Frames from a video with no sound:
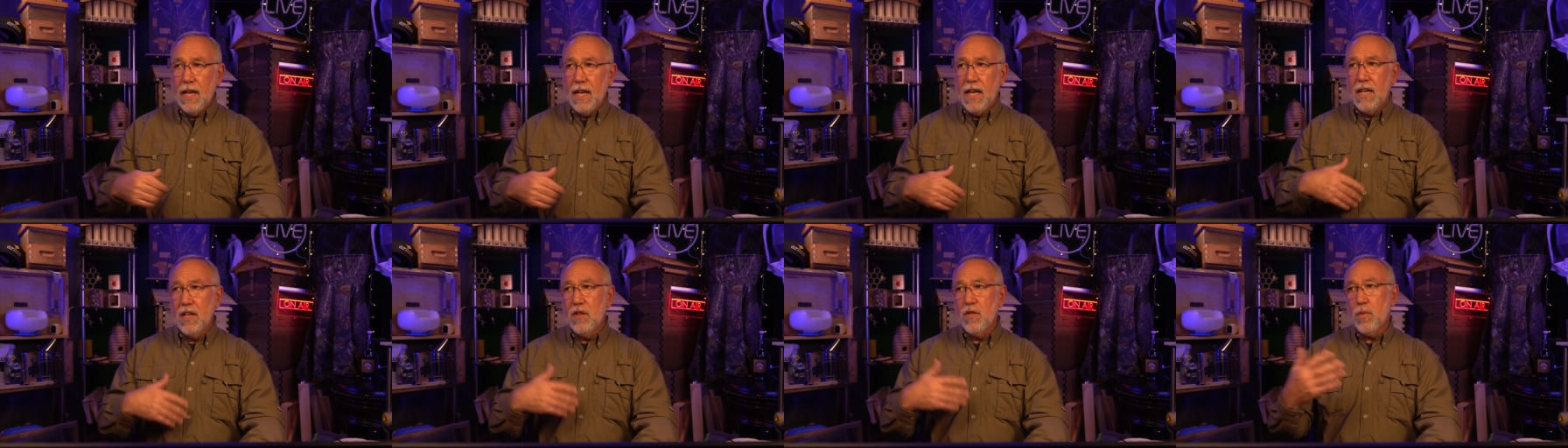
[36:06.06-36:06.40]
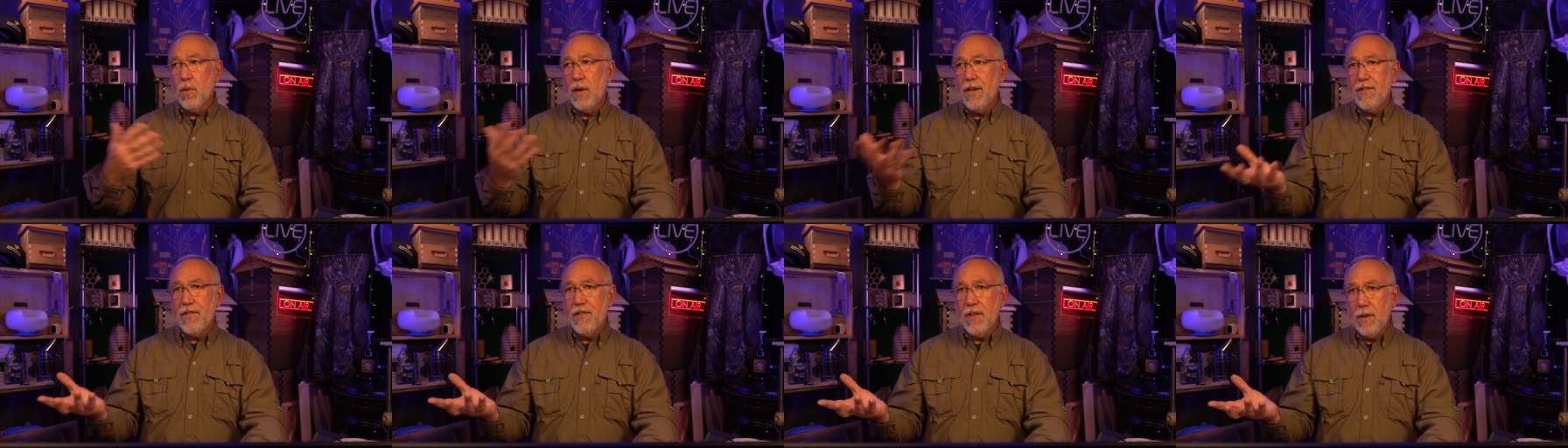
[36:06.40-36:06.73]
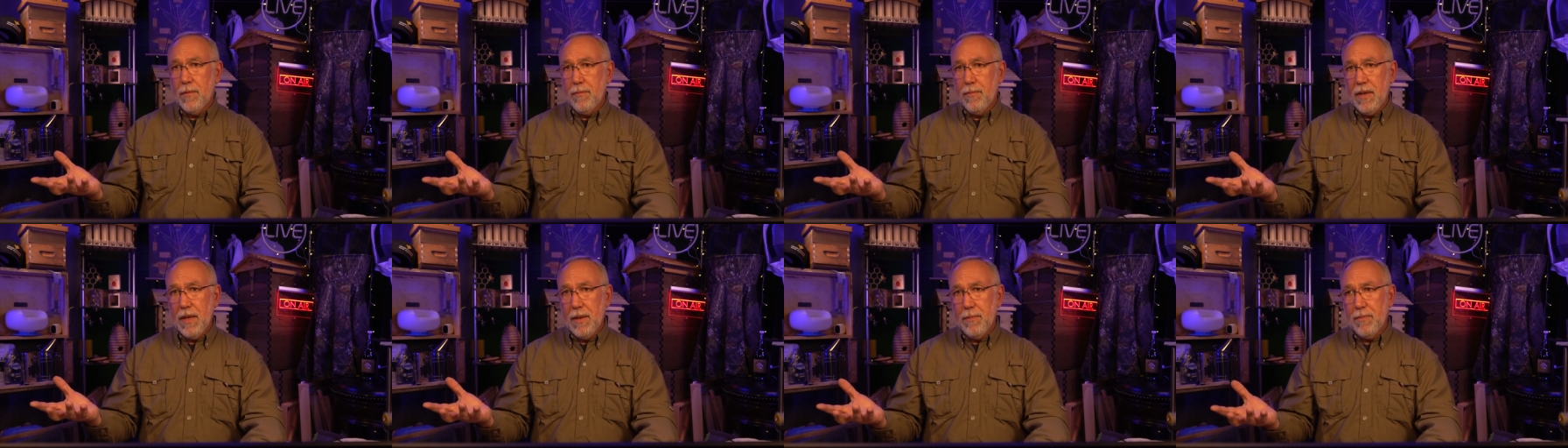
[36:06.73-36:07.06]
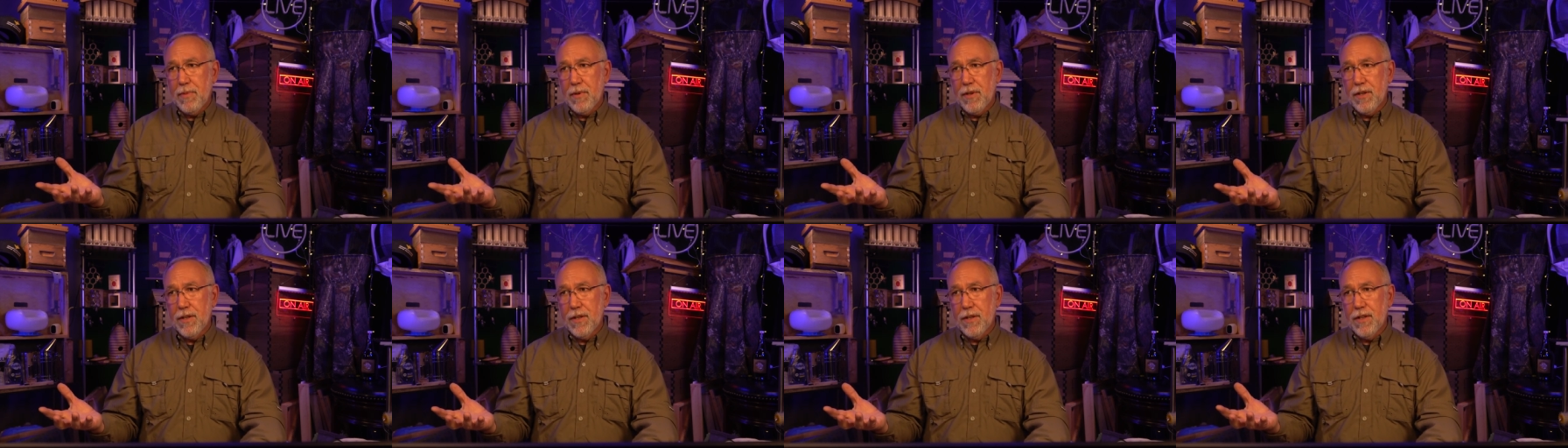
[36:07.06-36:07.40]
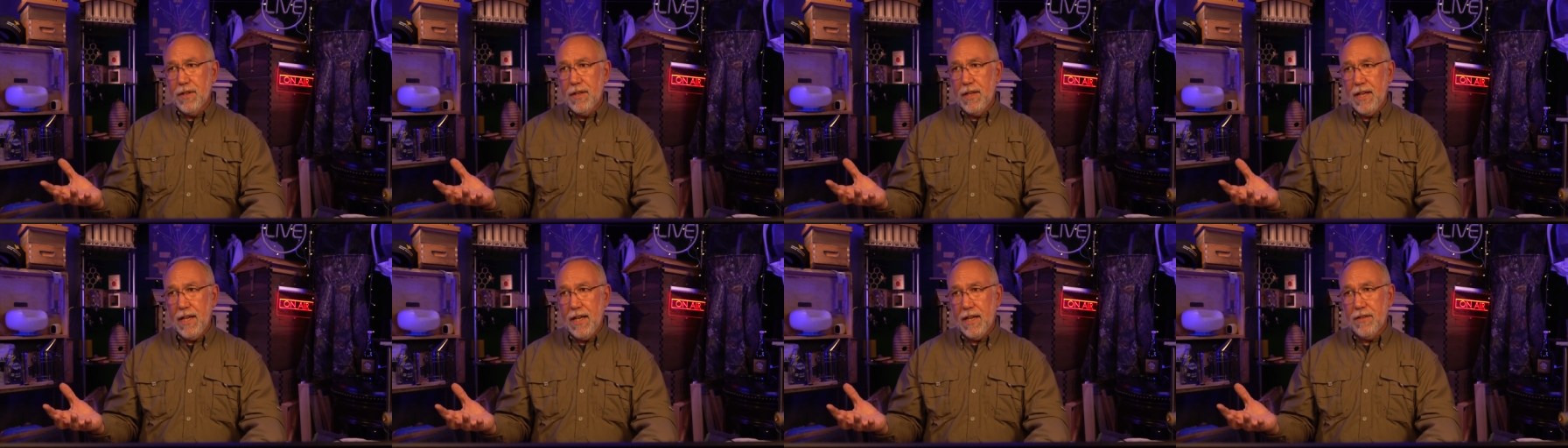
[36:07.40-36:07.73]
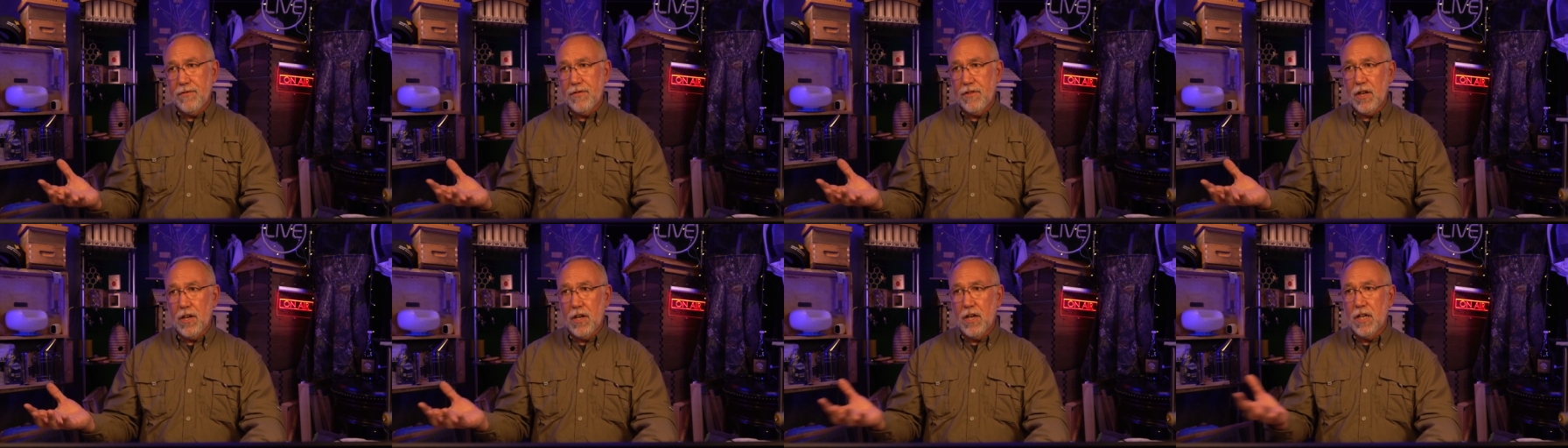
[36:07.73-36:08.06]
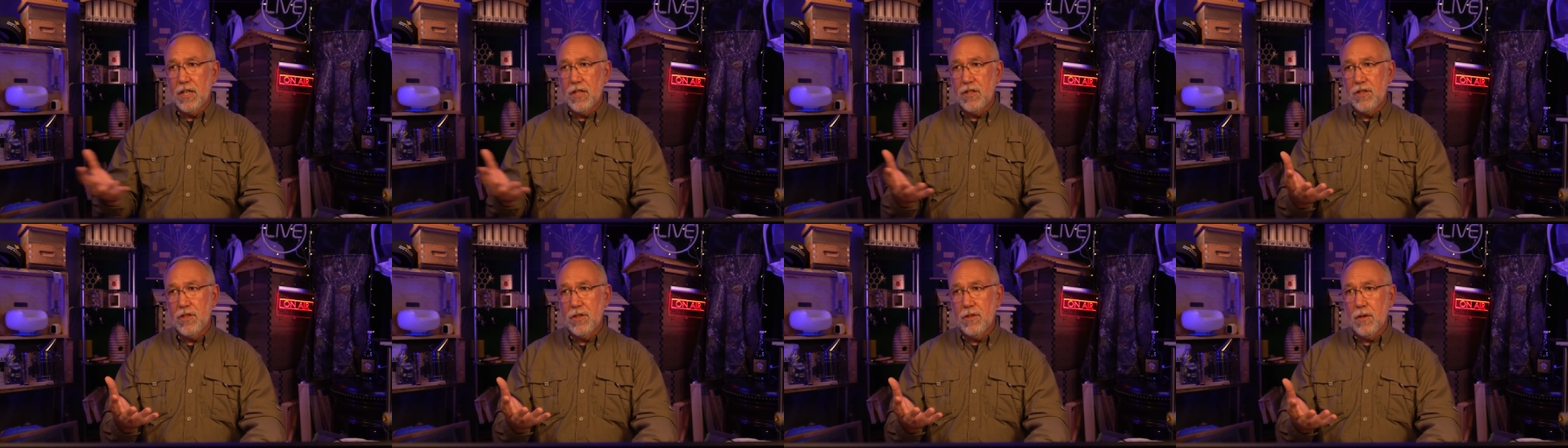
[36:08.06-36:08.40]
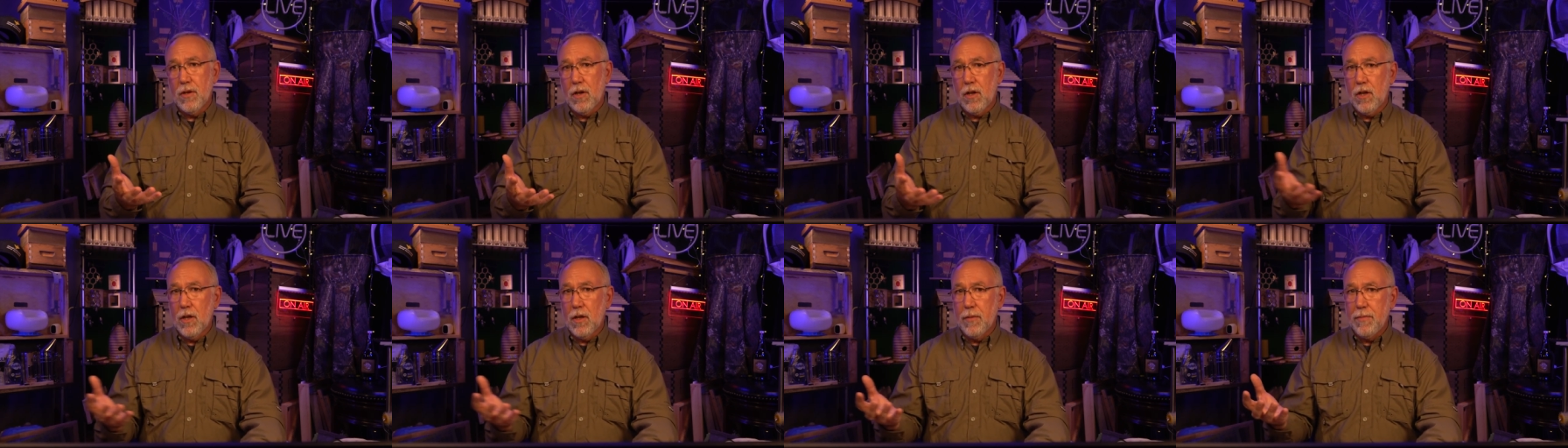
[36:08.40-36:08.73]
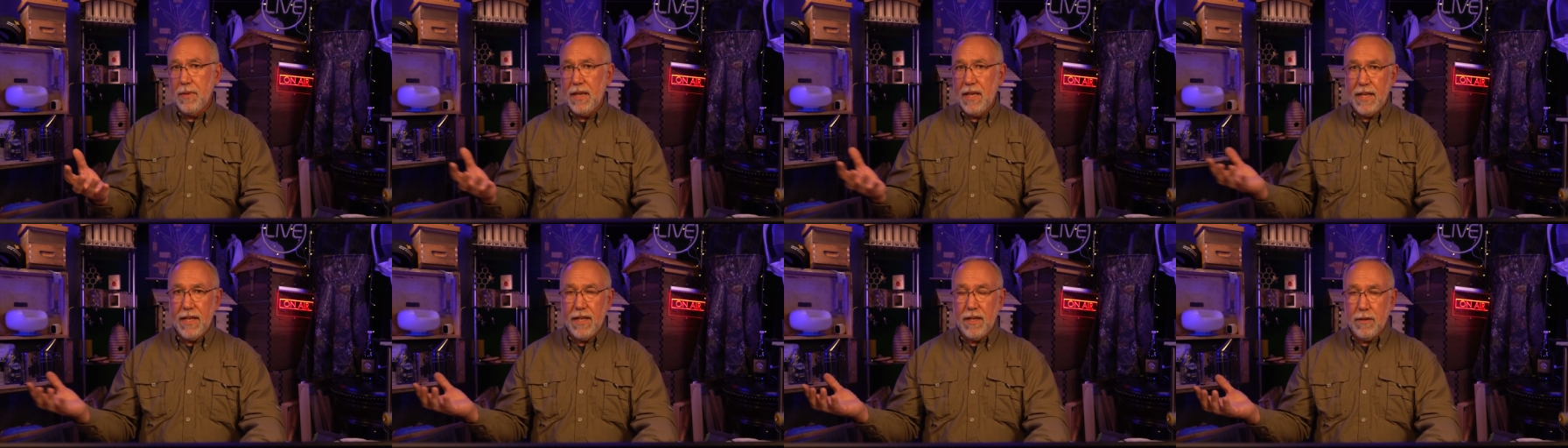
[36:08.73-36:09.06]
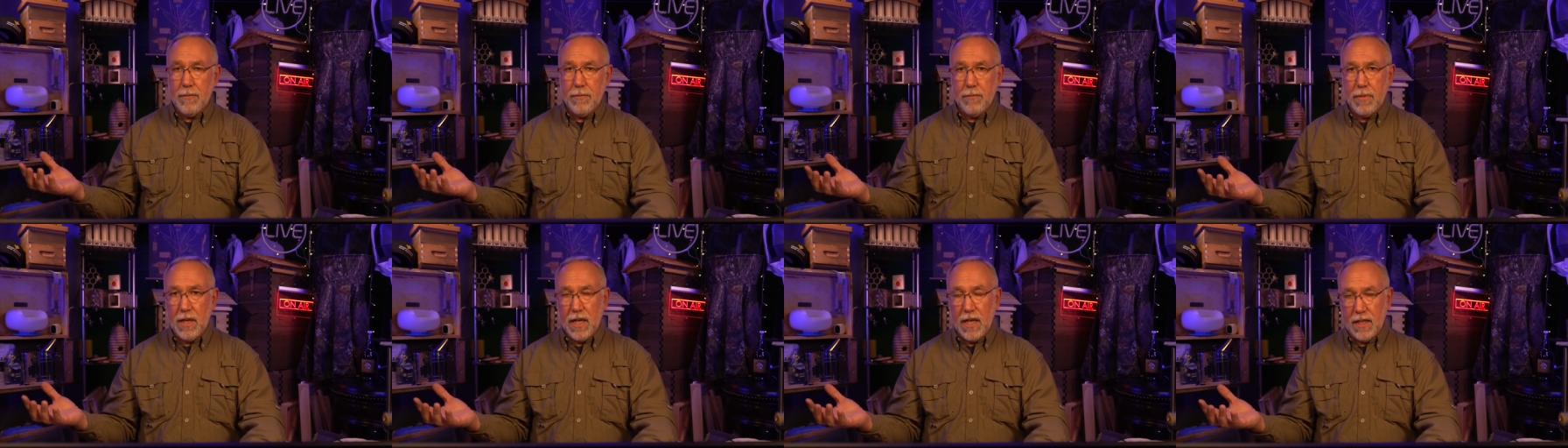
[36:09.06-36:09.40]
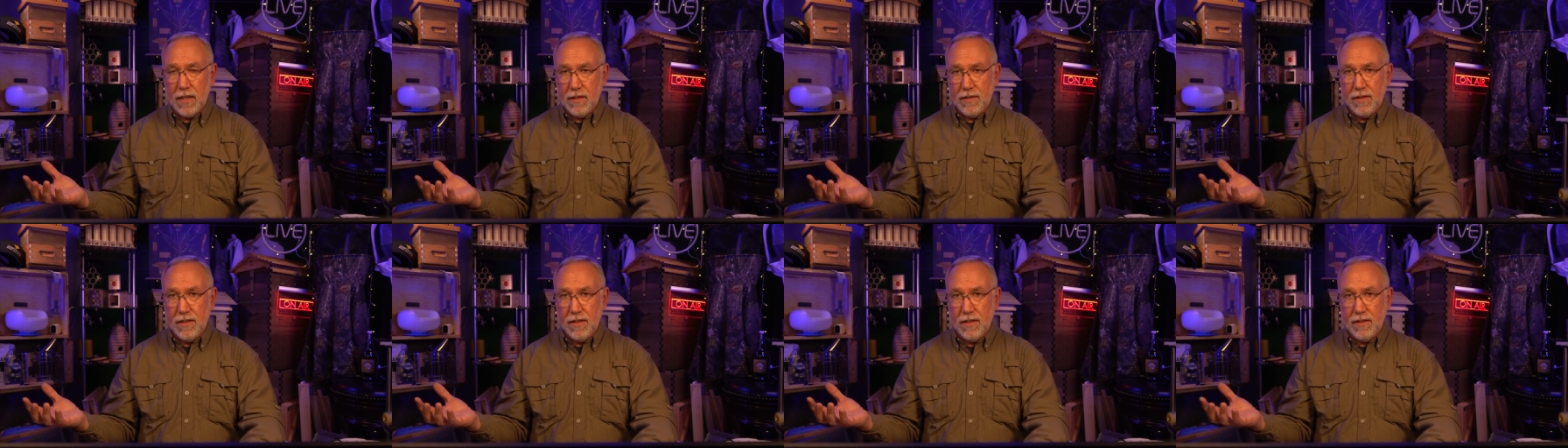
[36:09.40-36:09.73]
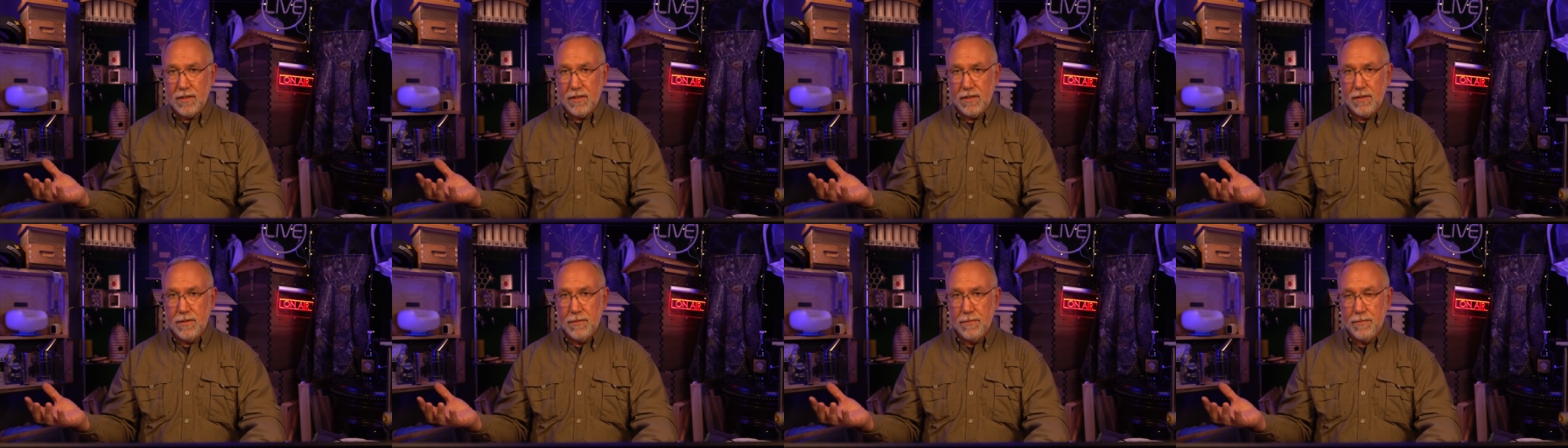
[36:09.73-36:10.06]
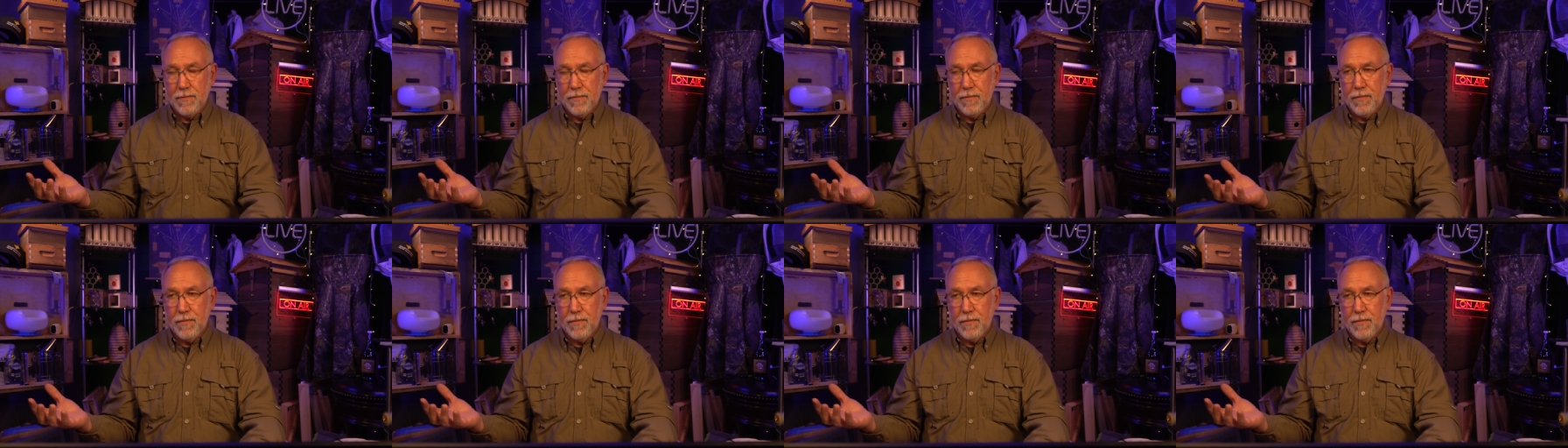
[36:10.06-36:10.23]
And it's why some people have gone to all medium boxes.